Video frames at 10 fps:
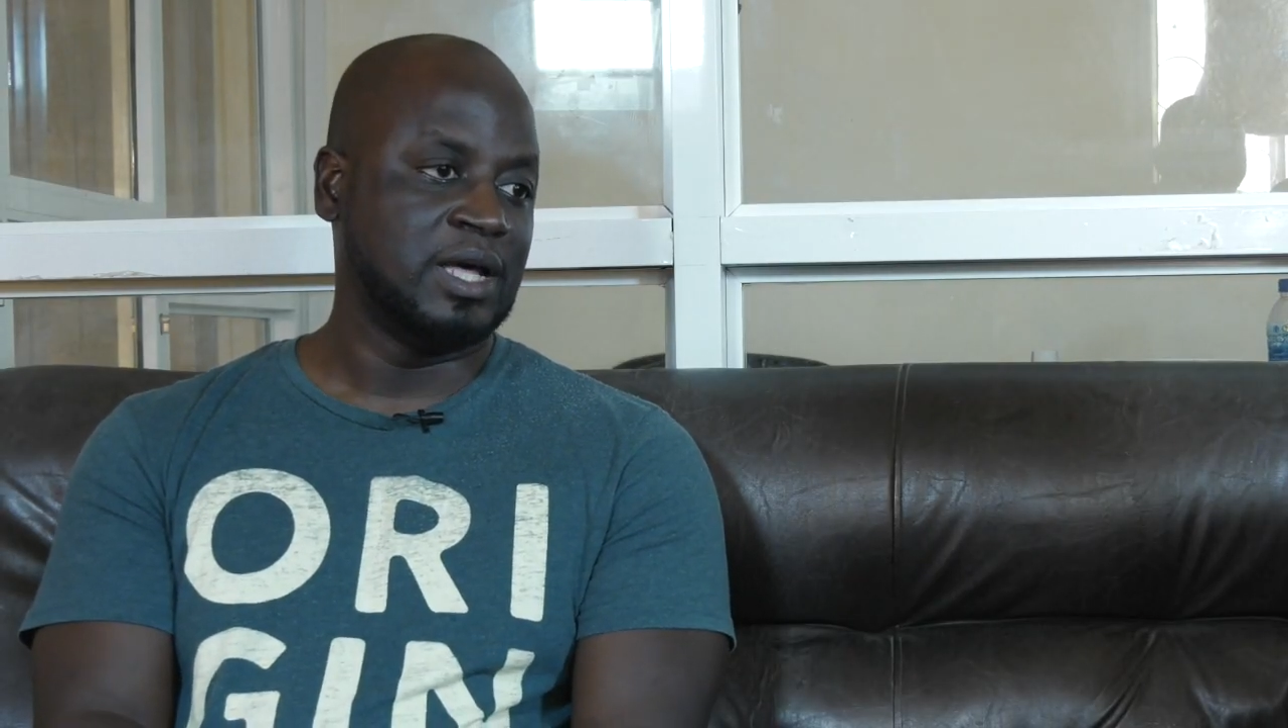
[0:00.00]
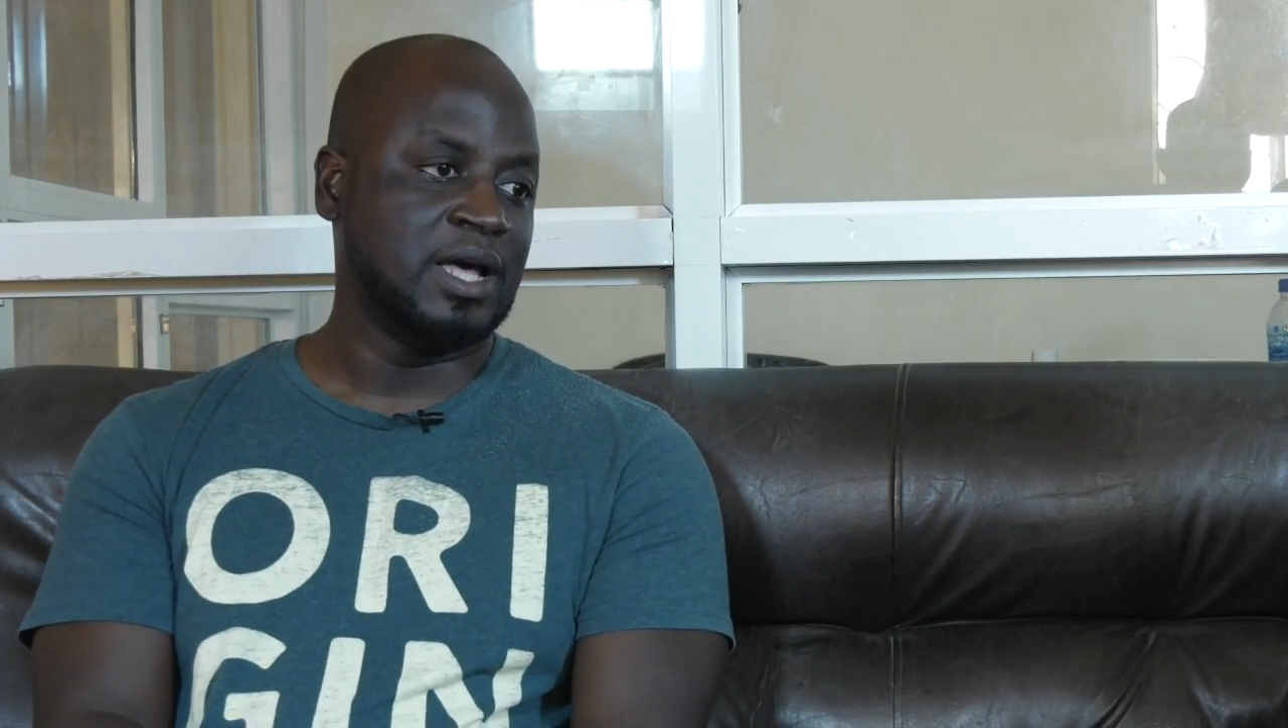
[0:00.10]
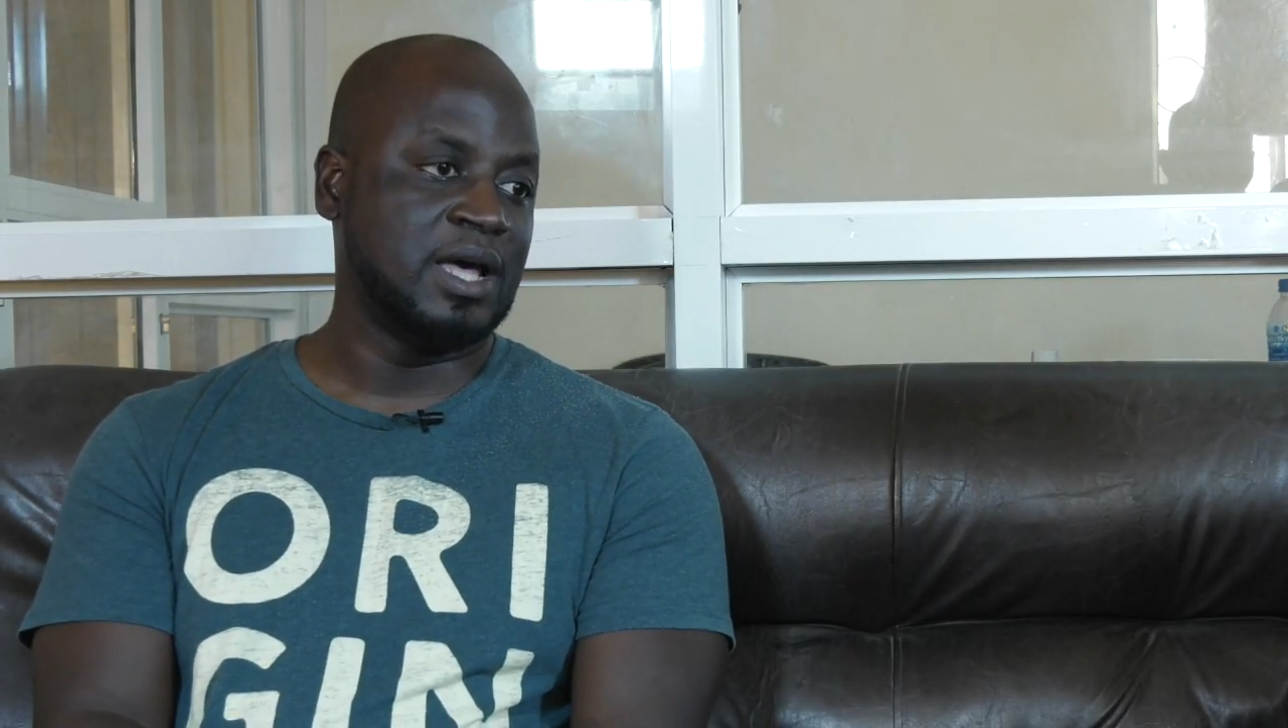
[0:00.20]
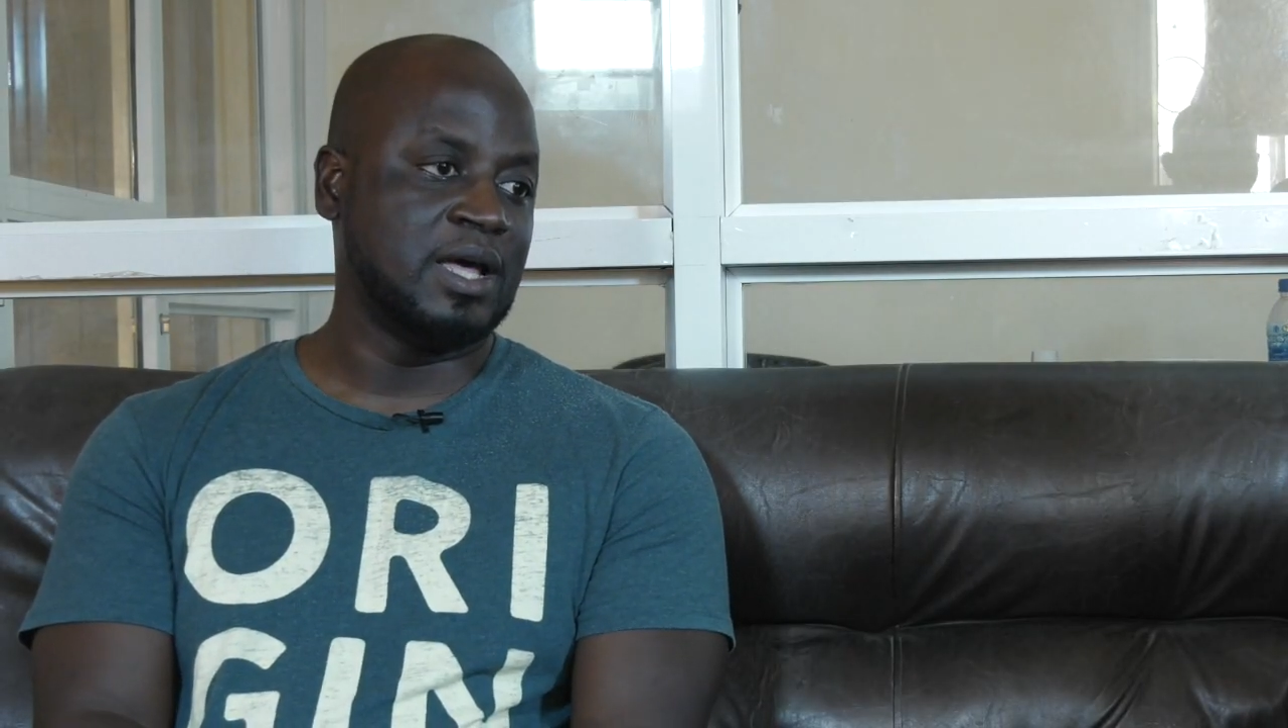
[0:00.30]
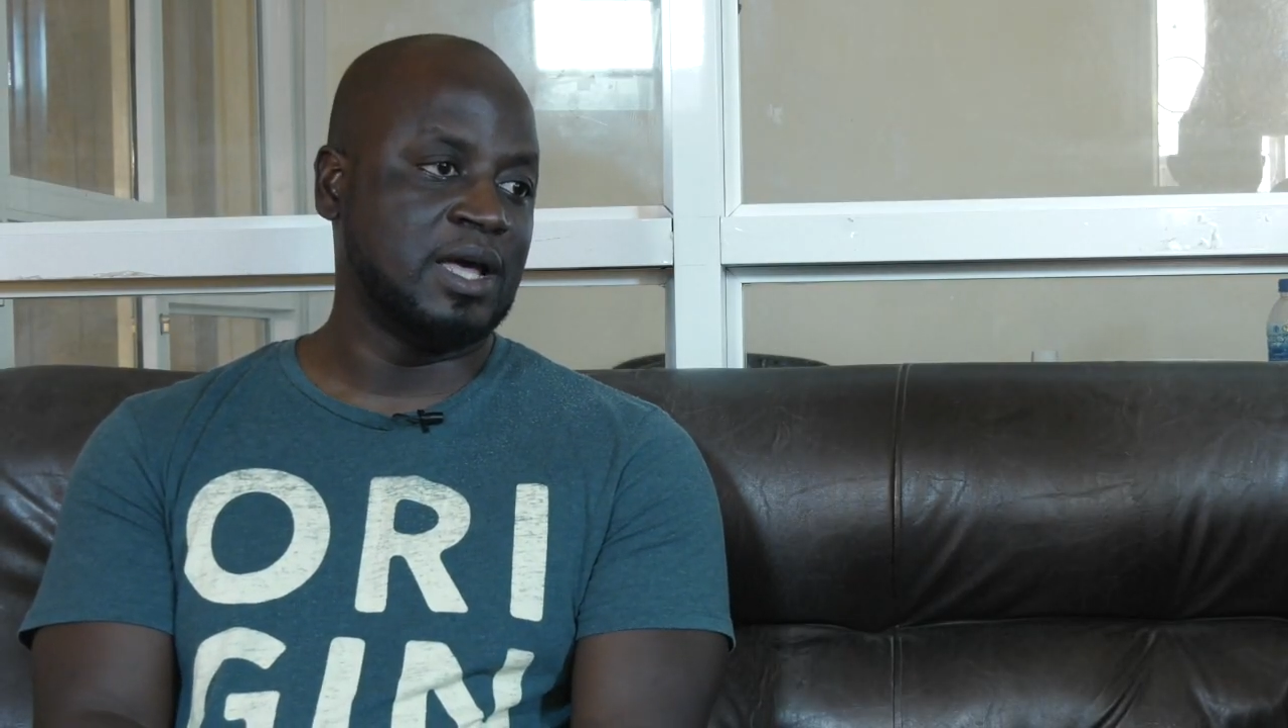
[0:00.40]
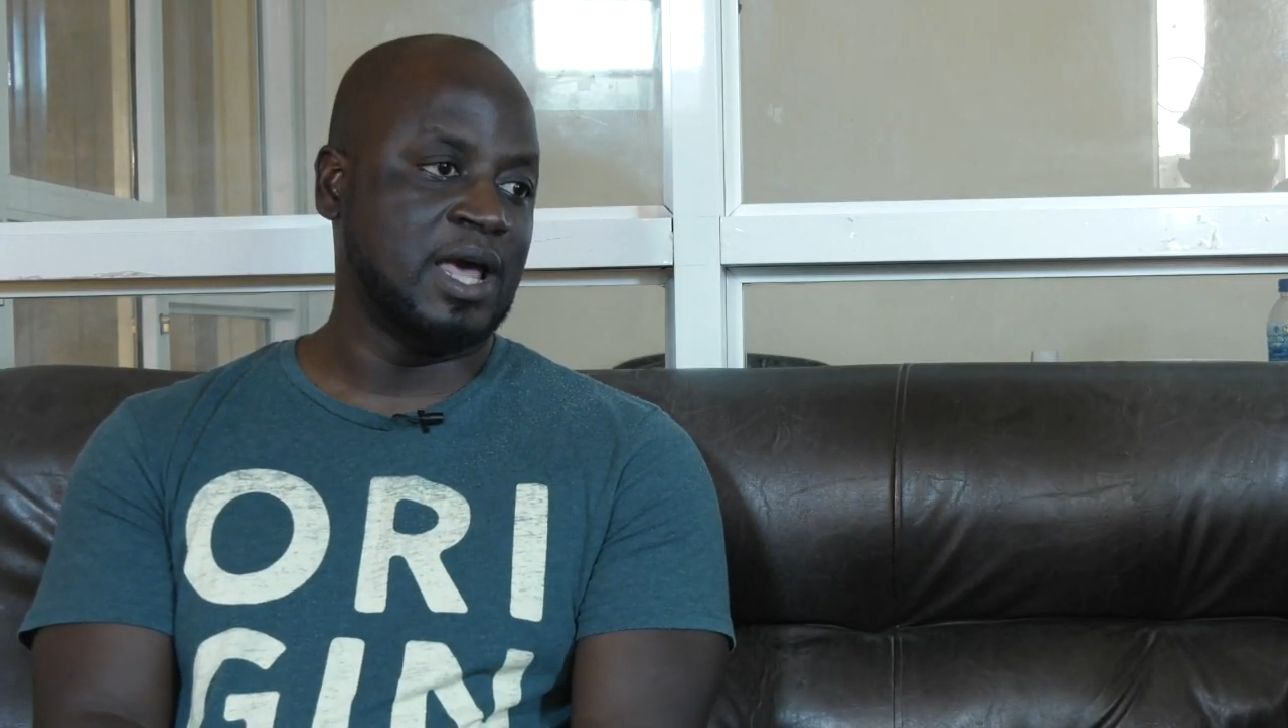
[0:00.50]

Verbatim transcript: uh,